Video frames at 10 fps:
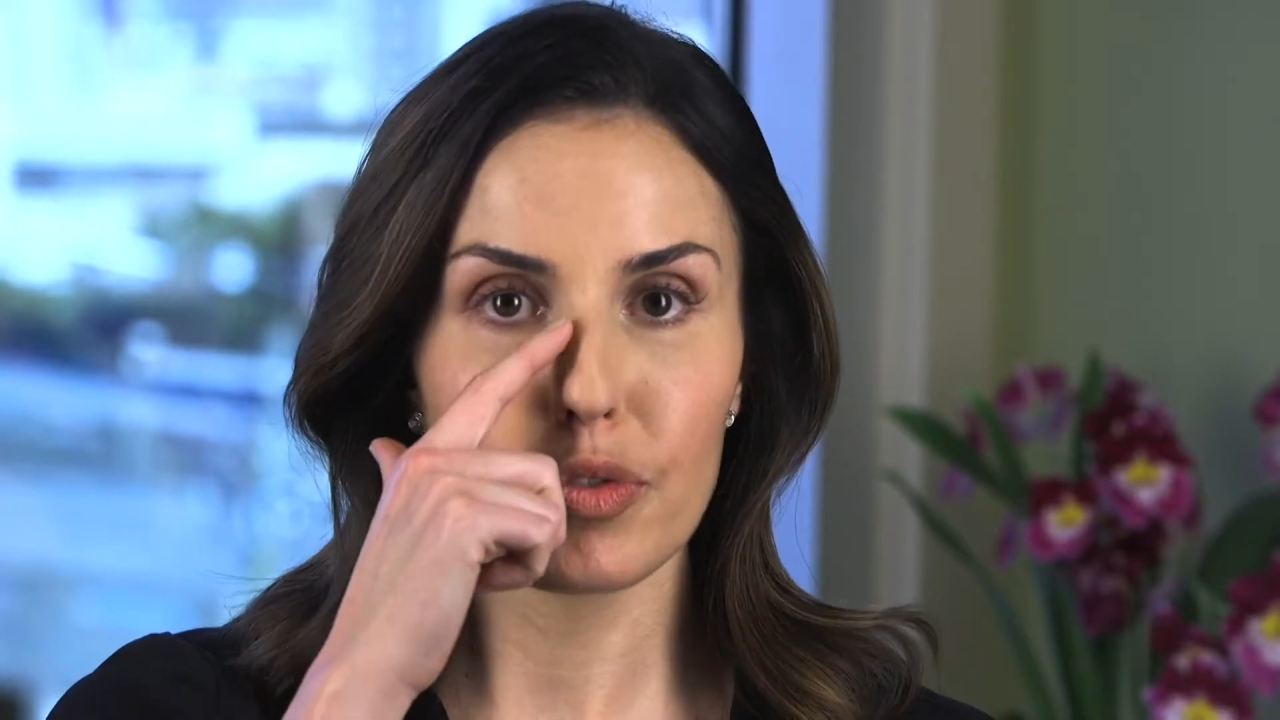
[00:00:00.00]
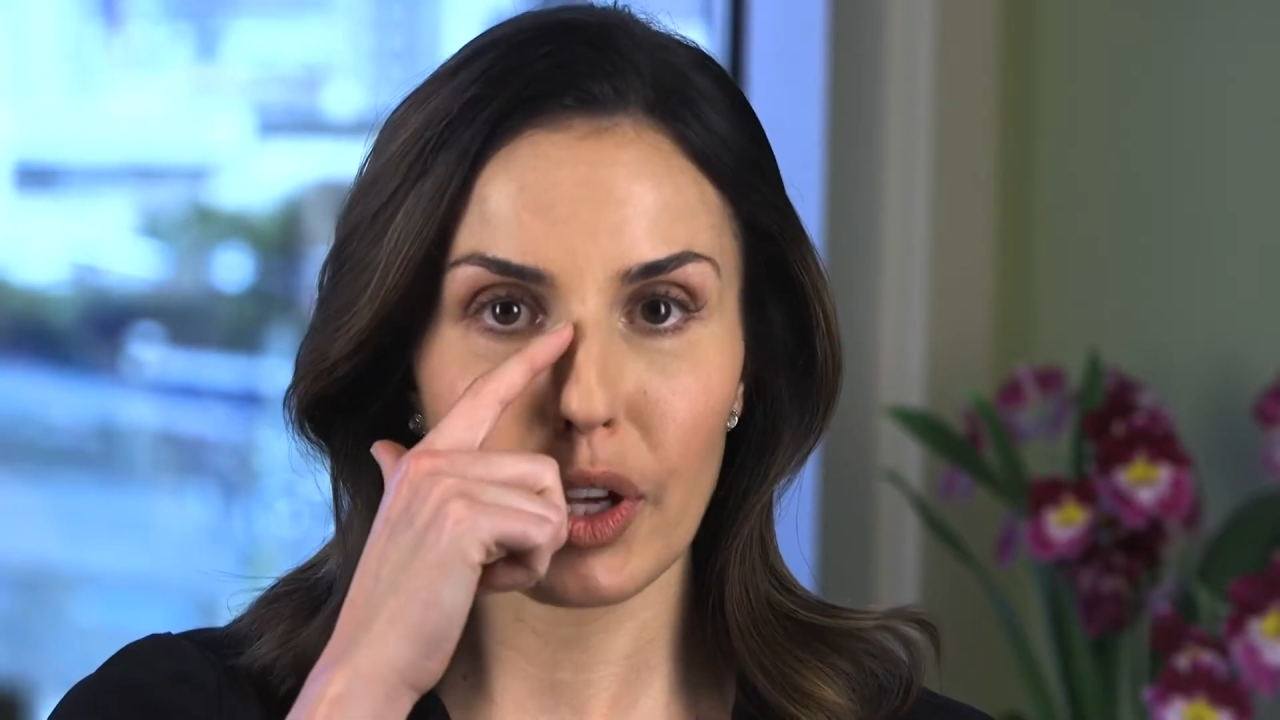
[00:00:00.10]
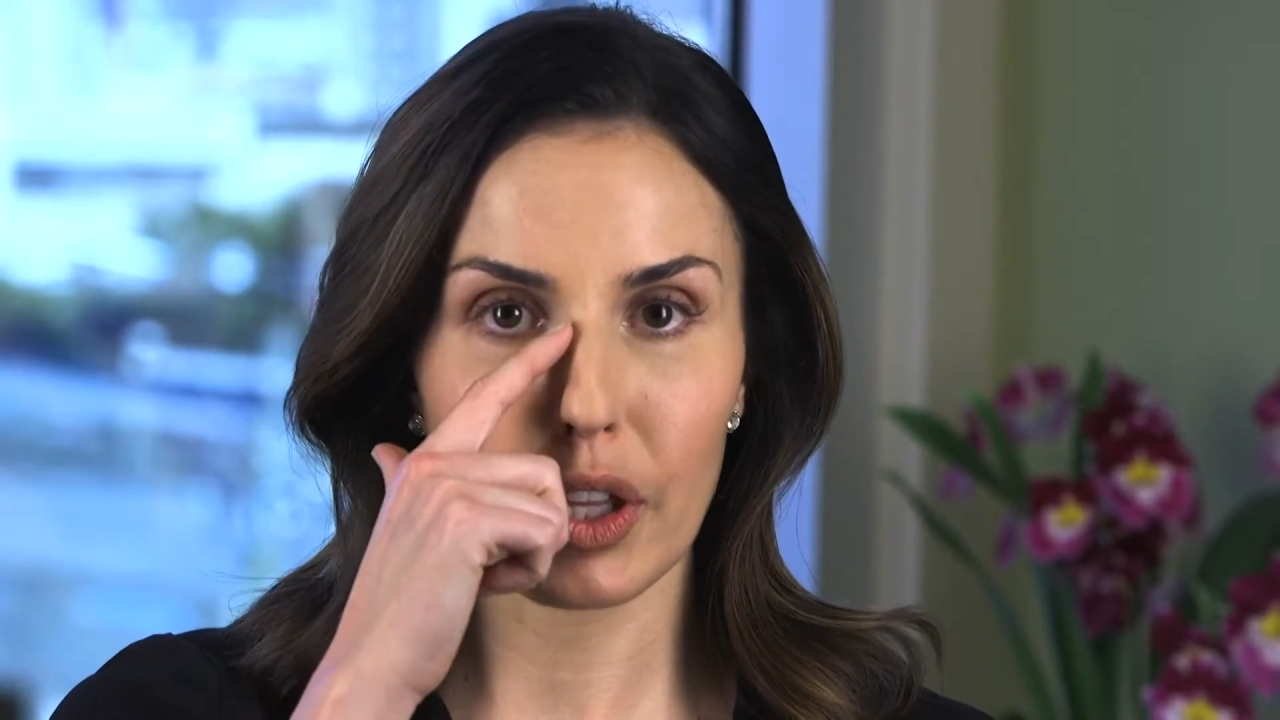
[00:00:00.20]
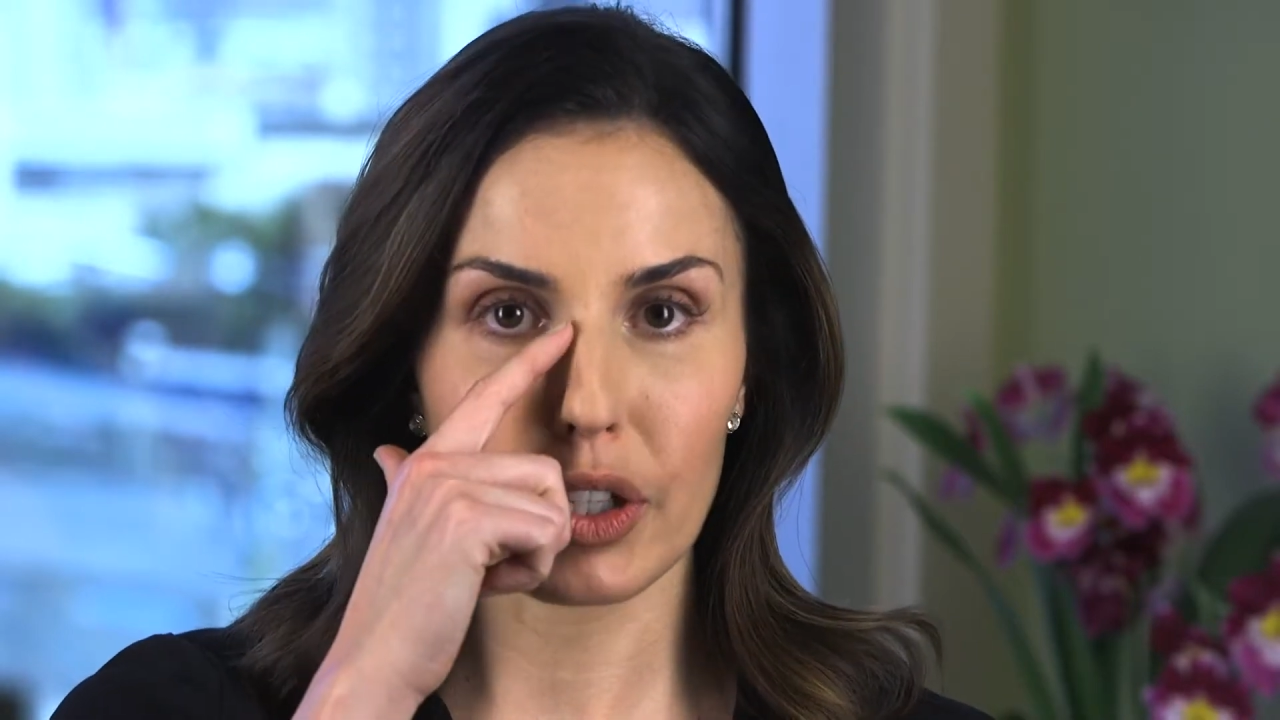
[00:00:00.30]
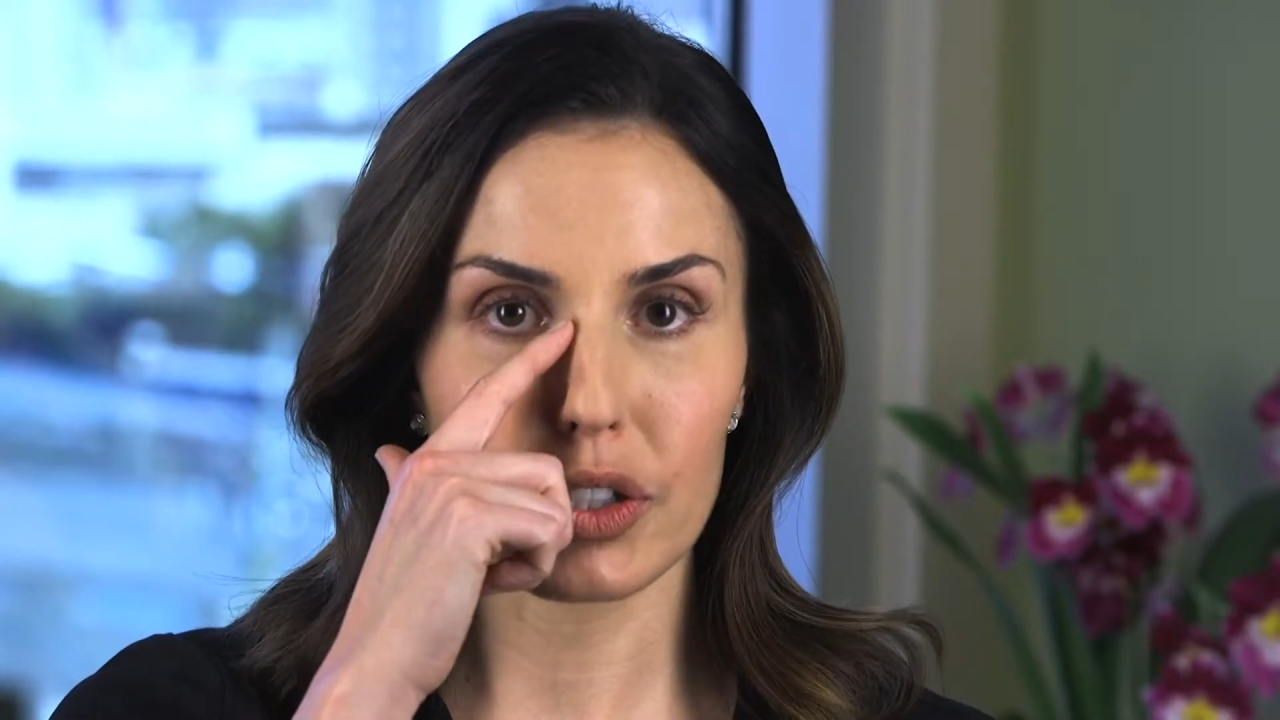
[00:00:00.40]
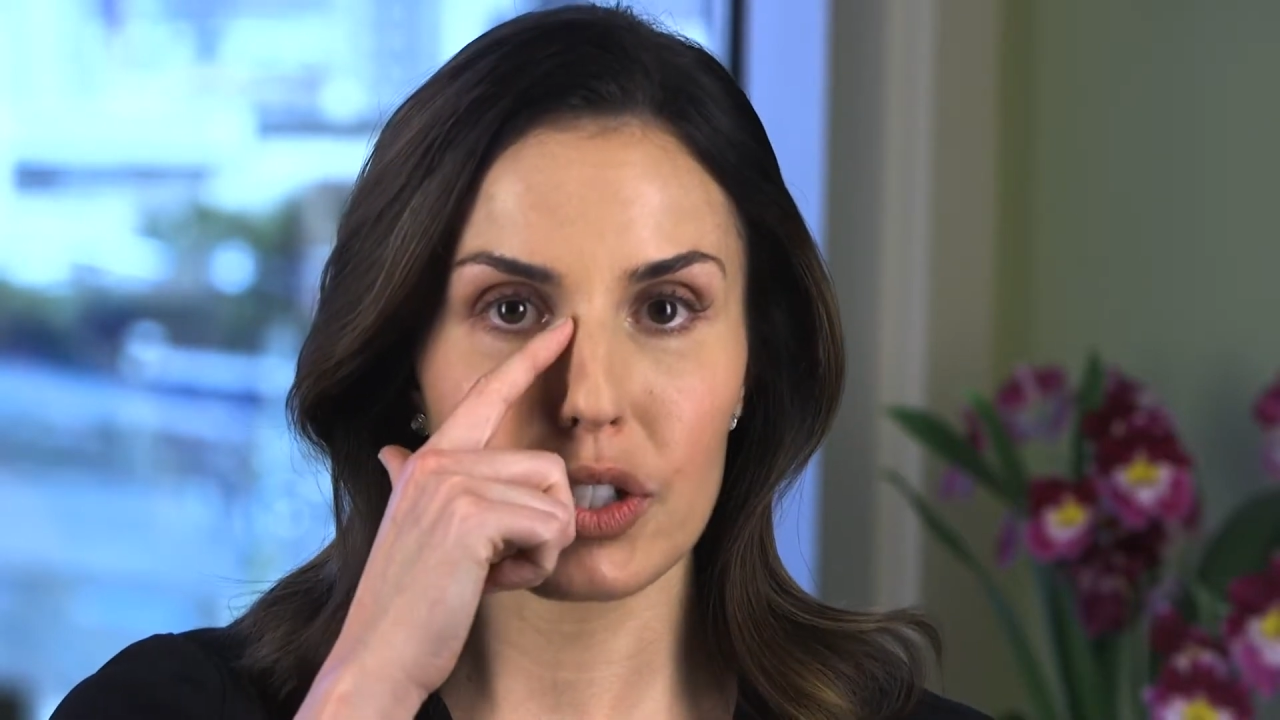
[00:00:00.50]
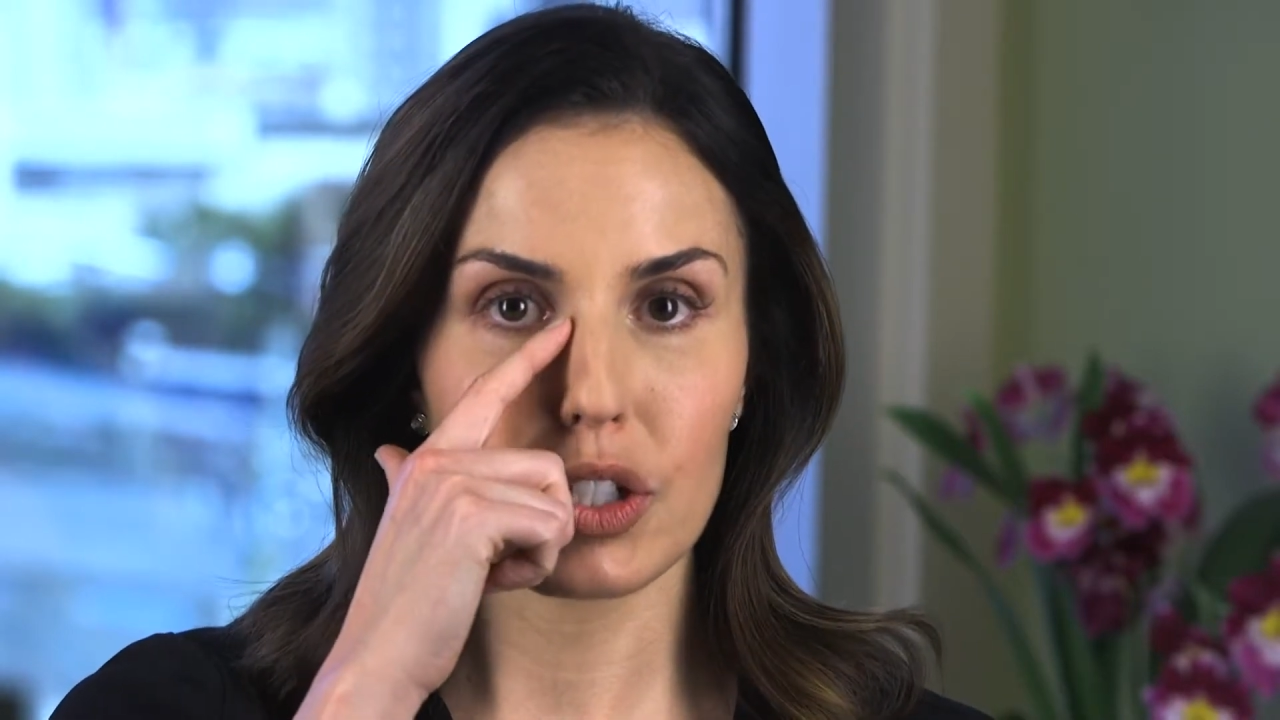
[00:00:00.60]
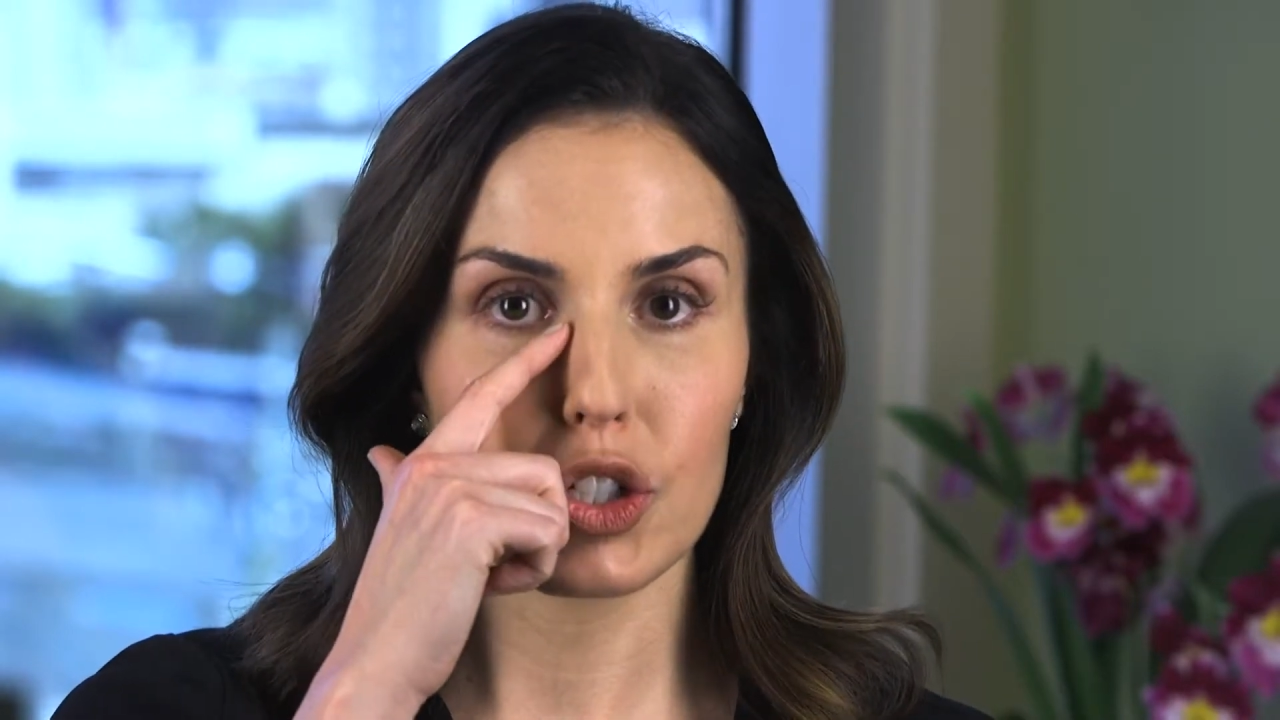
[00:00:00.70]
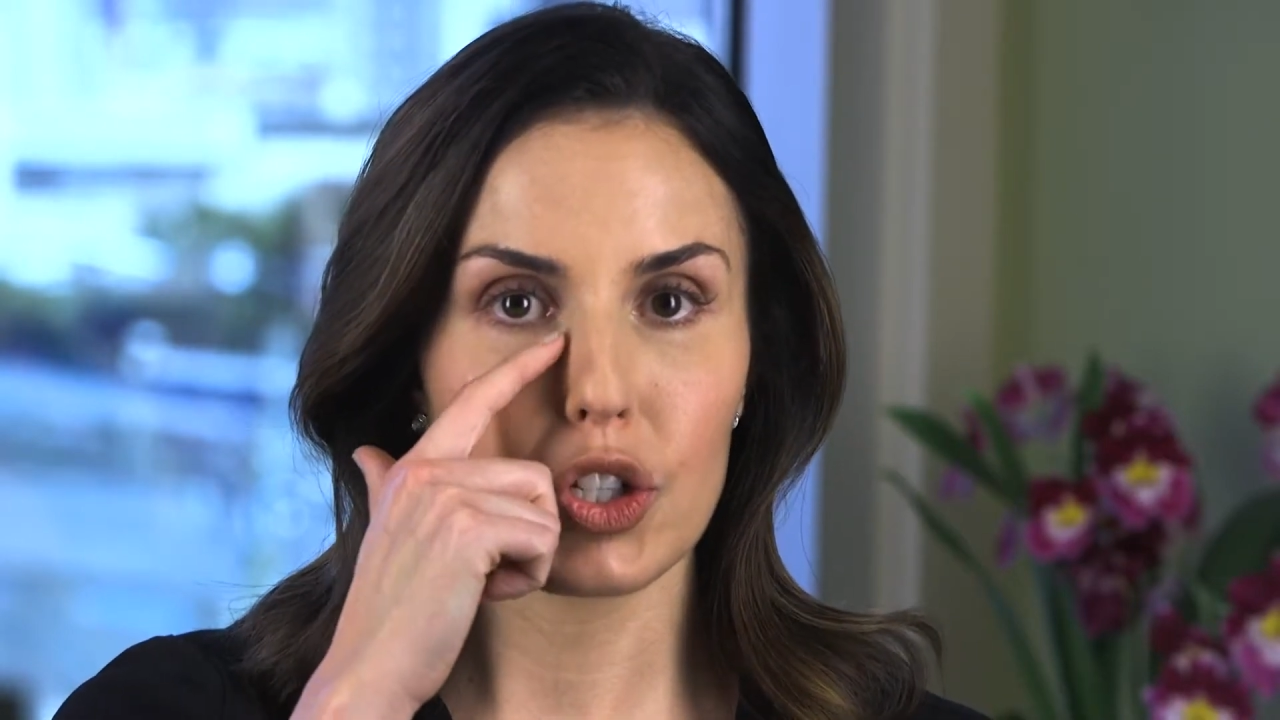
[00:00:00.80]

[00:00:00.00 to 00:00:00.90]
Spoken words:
fillers